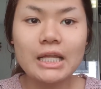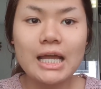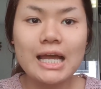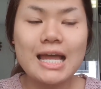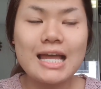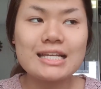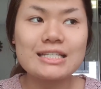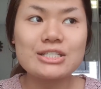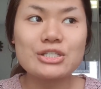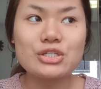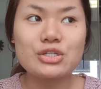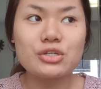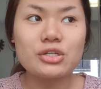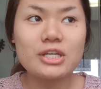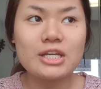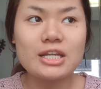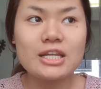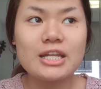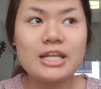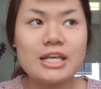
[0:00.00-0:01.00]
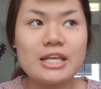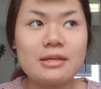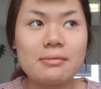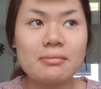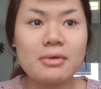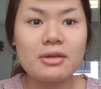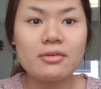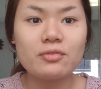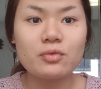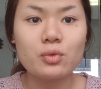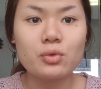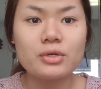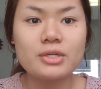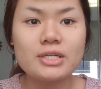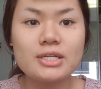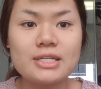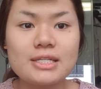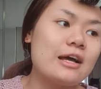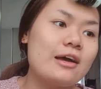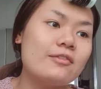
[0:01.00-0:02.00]
As you can hear my
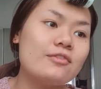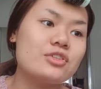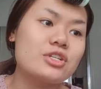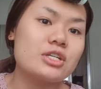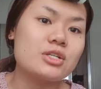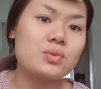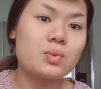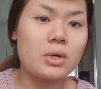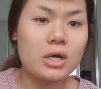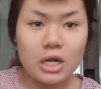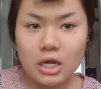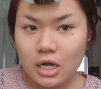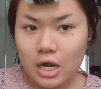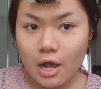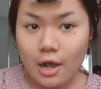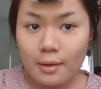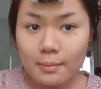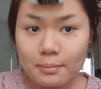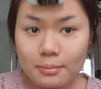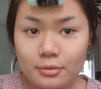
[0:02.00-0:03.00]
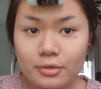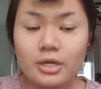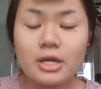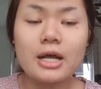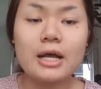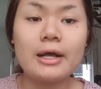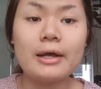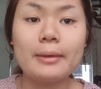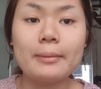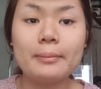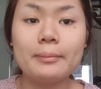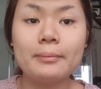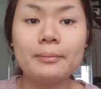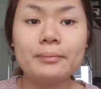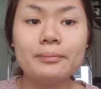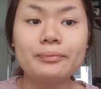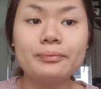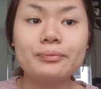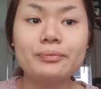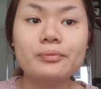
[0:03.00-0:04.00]
voice, I've just woken up.
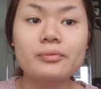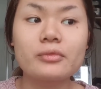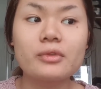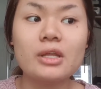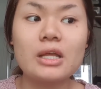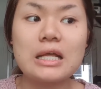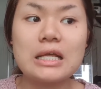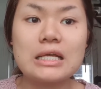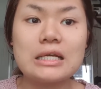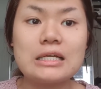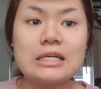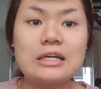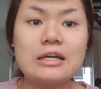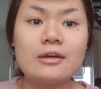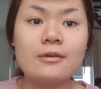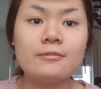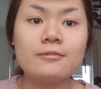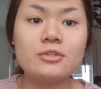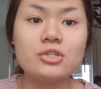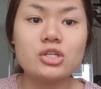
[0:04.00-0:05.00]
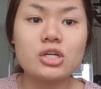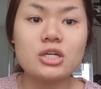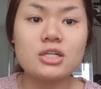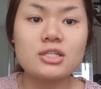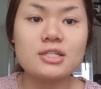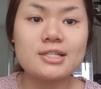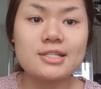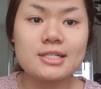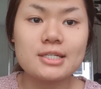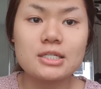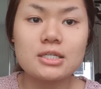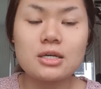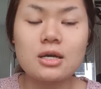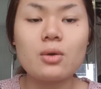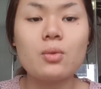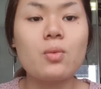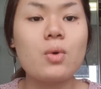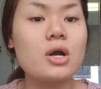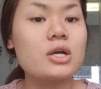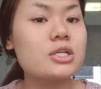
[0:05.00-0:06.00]
I've just
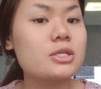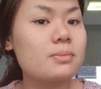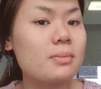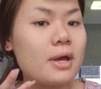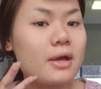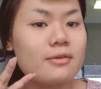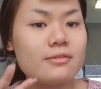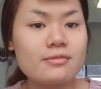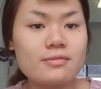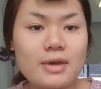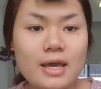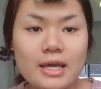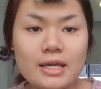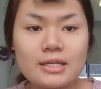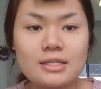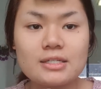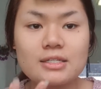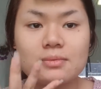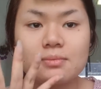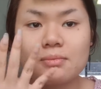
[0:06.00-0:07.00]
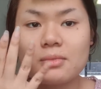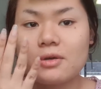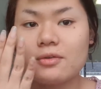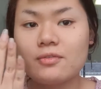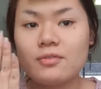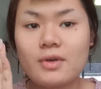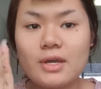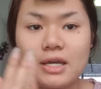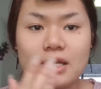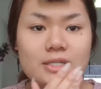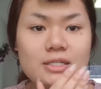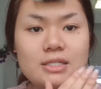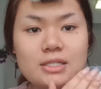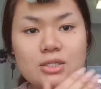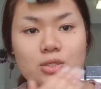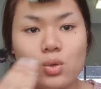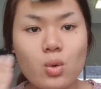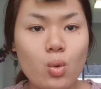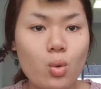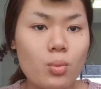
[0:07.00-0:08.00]
washed my face. My face
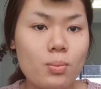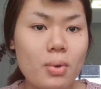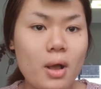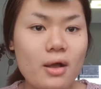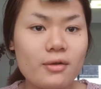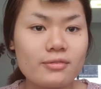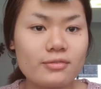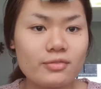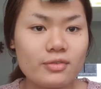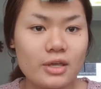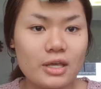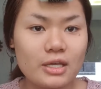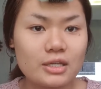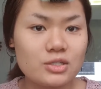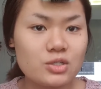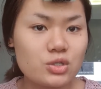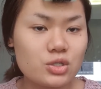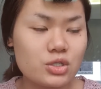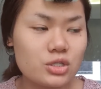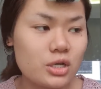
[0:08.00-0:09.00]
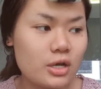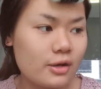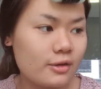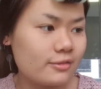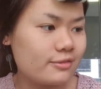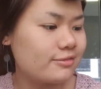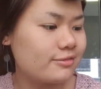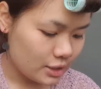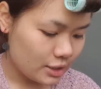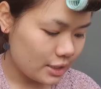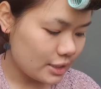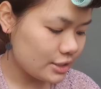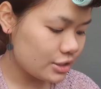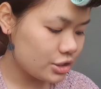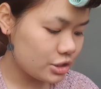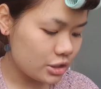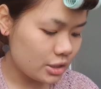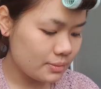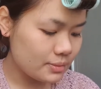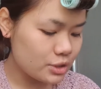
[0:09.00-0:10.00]
is all puffy and stuff. Let's
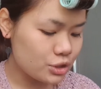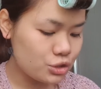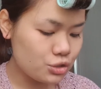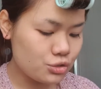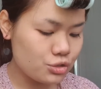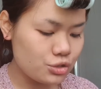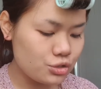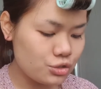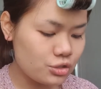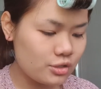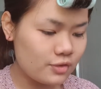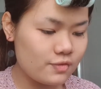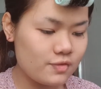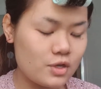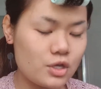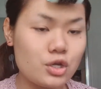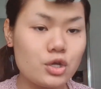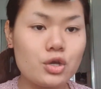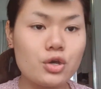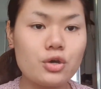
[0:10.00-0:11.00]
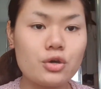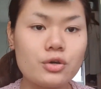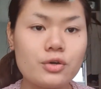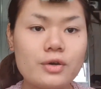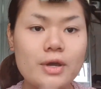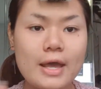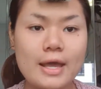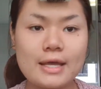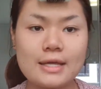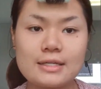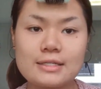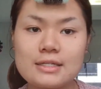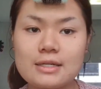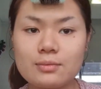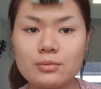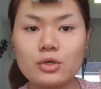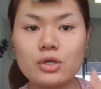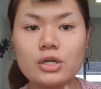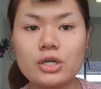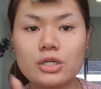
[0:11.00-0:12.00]
jump into the video as I'm
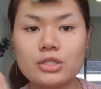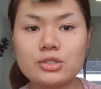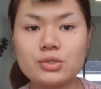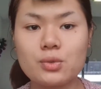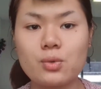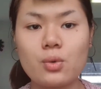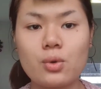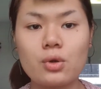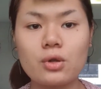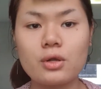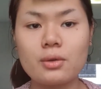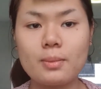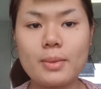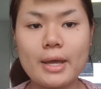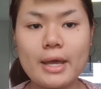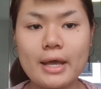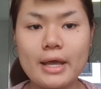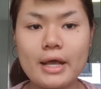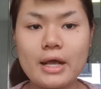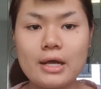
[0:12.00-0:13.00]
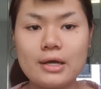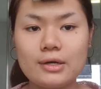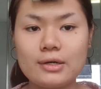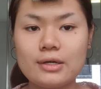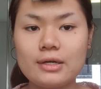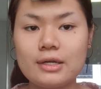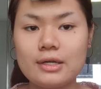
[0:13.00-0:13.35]
gonna talk about